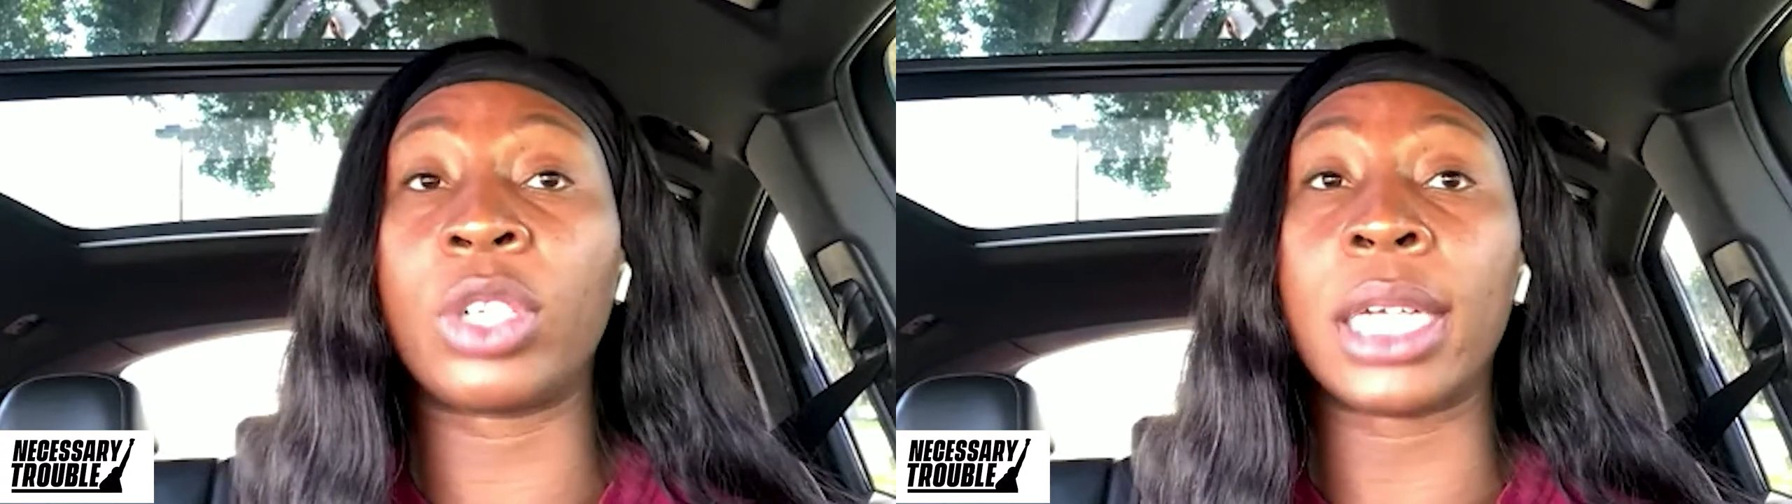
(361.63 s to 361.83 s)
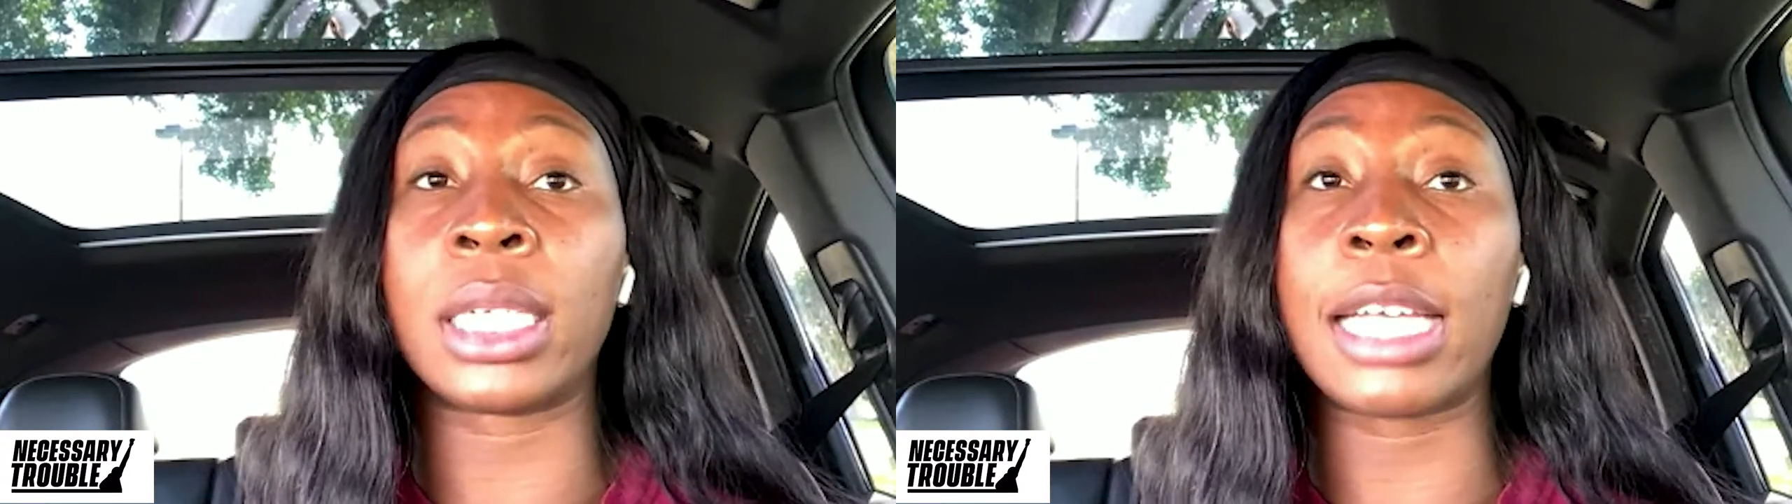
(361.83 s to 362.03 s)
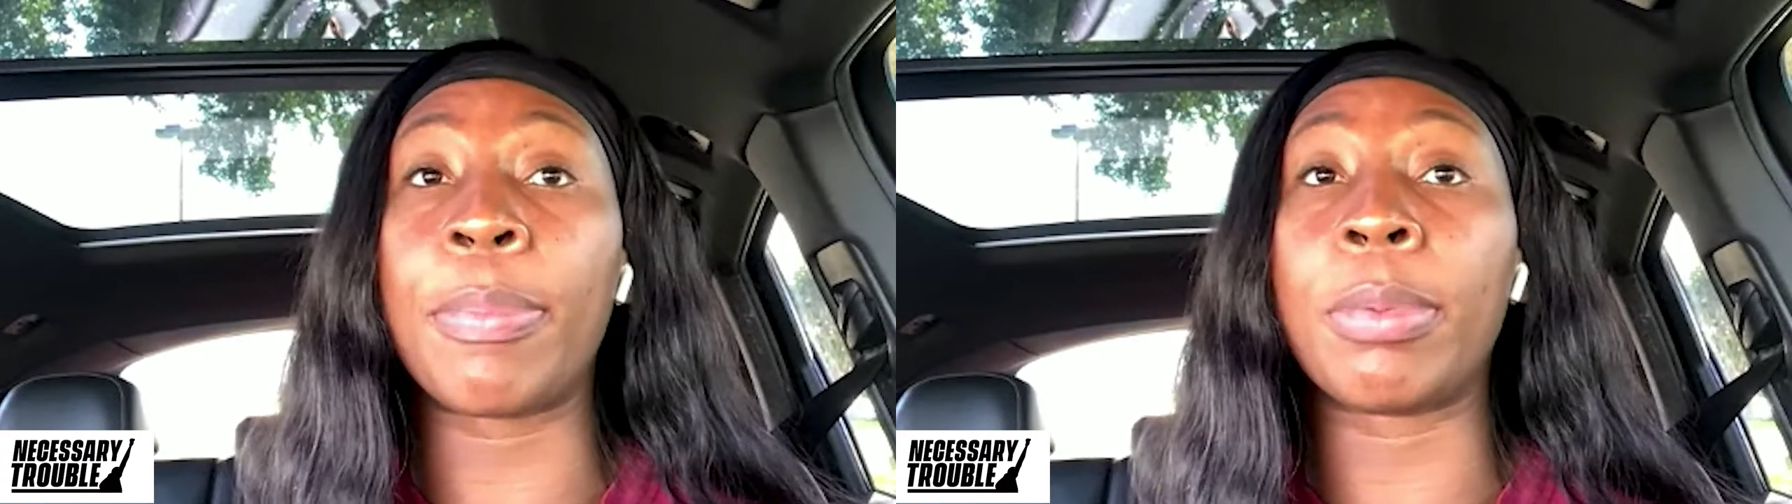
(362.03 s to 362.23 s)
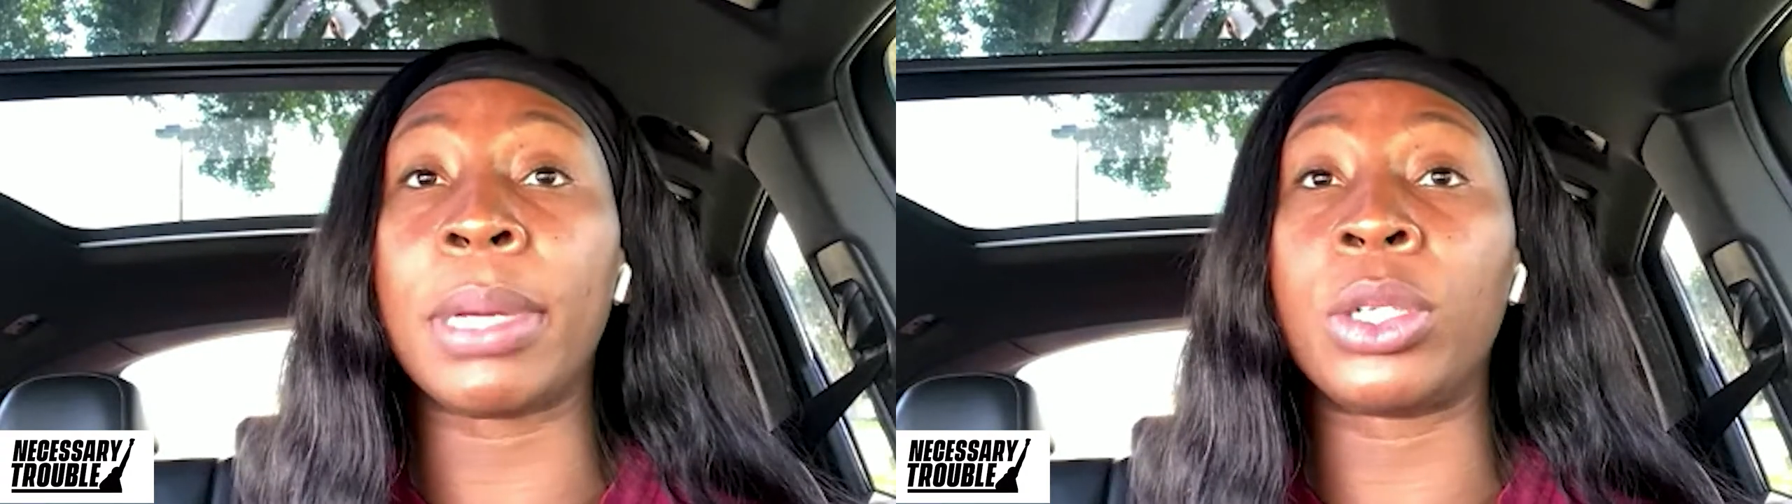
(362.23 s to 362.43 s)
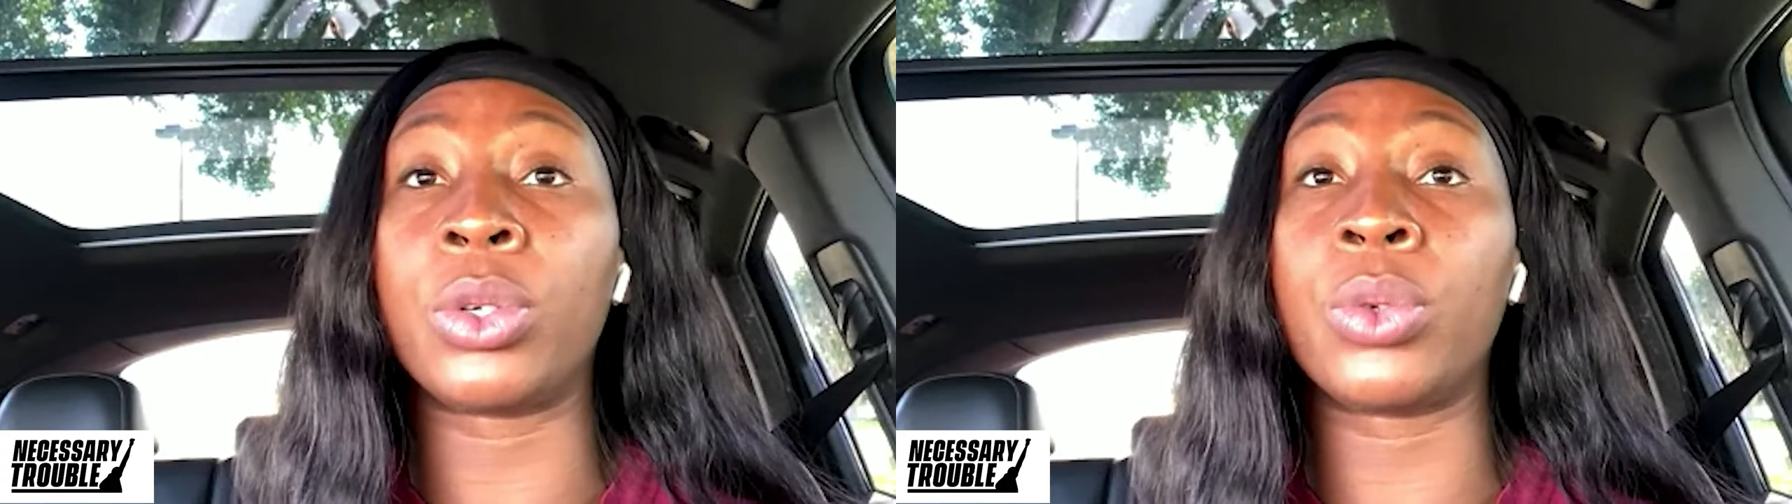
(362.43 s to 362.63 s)
Change is helping
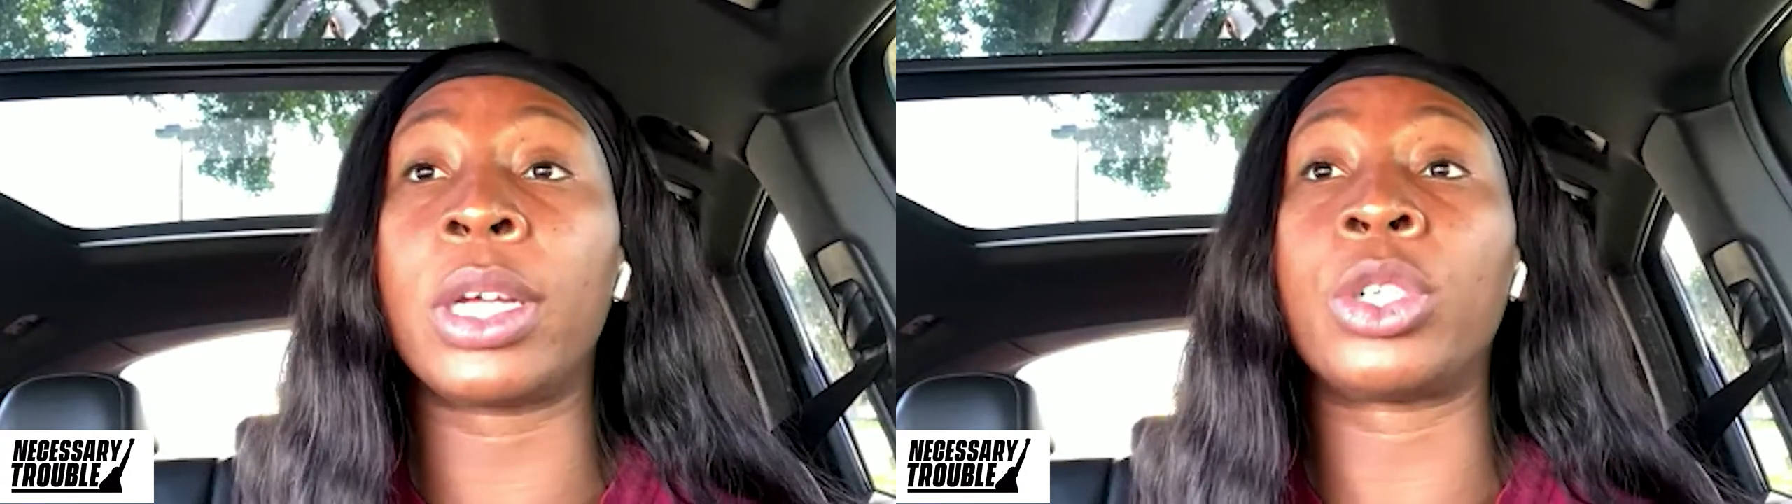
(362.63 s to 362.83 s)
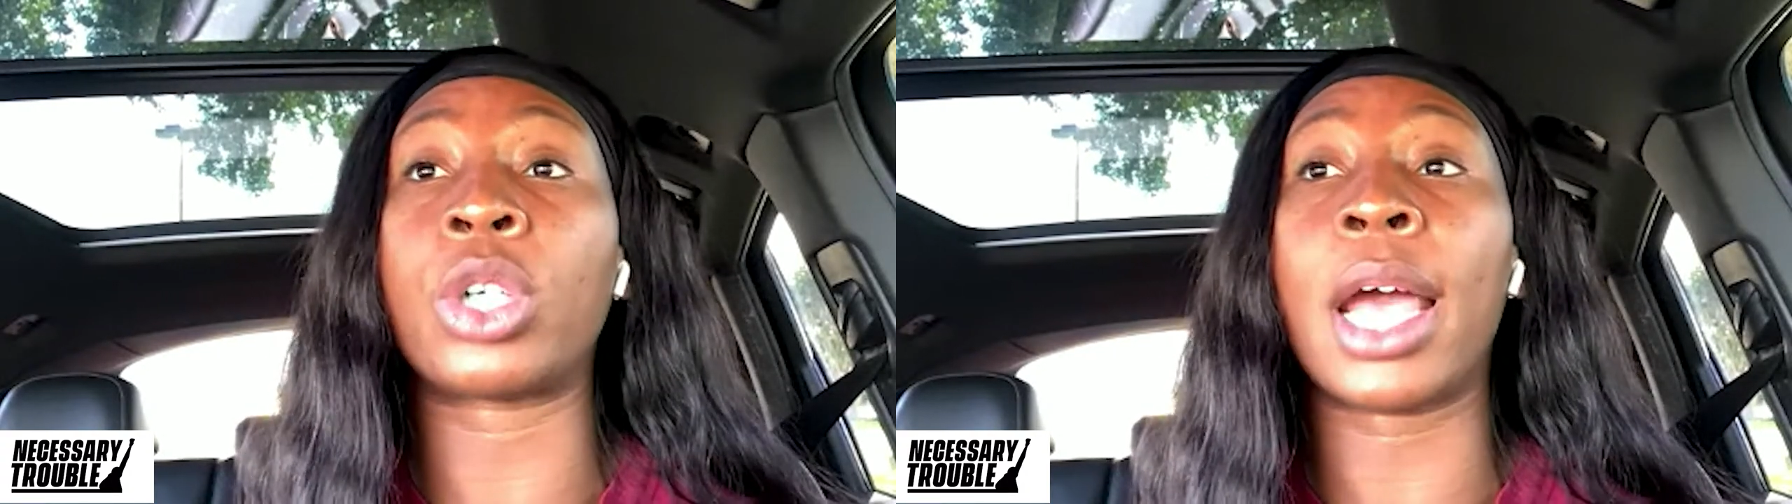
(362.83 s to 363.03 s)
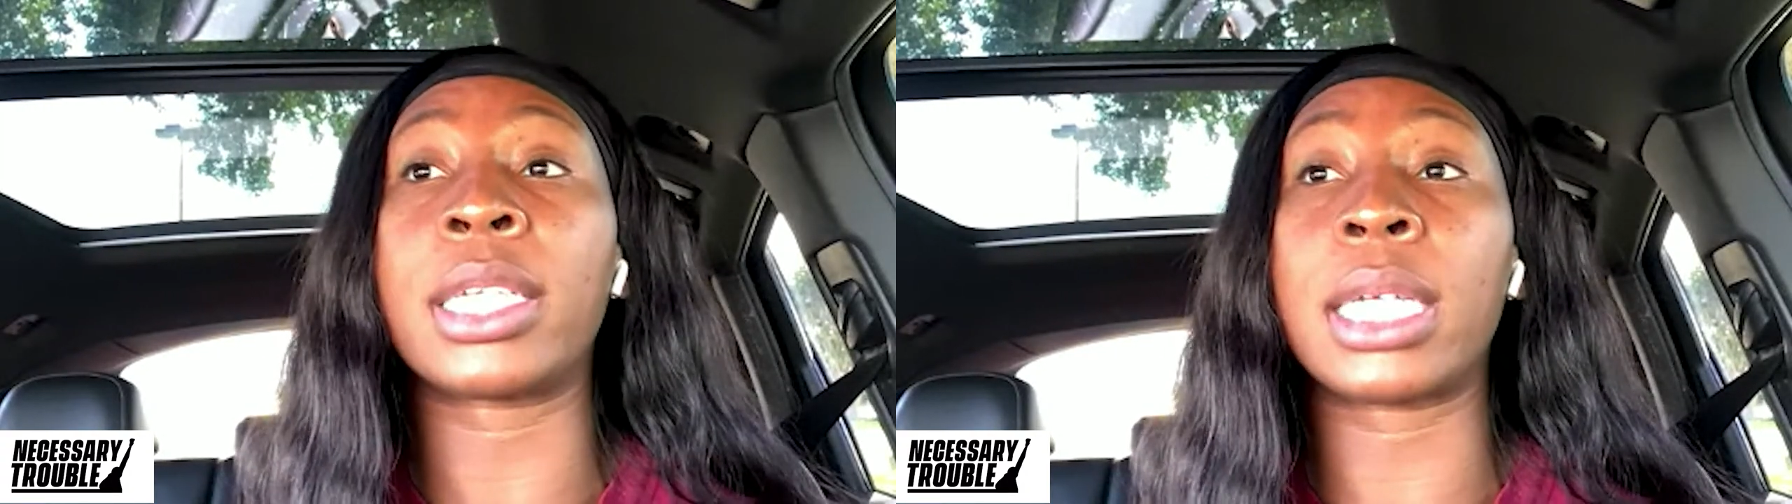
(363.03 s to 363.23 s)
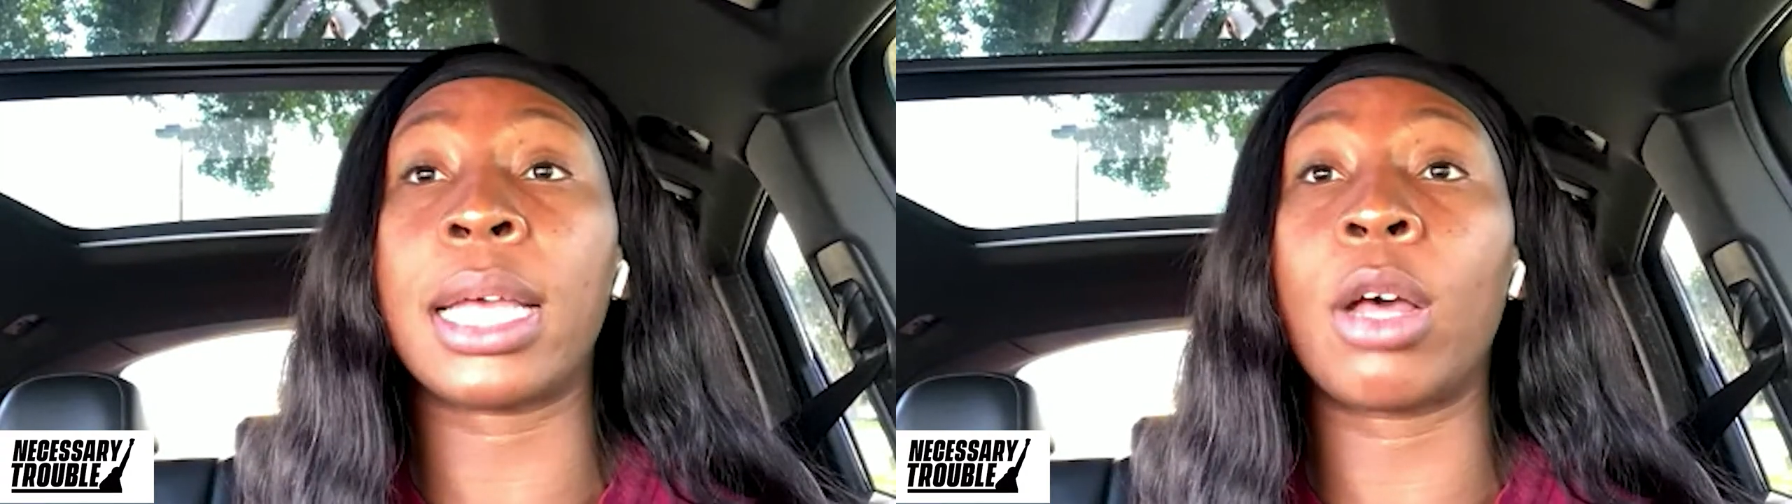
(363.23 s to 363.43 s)
me do, they're trying to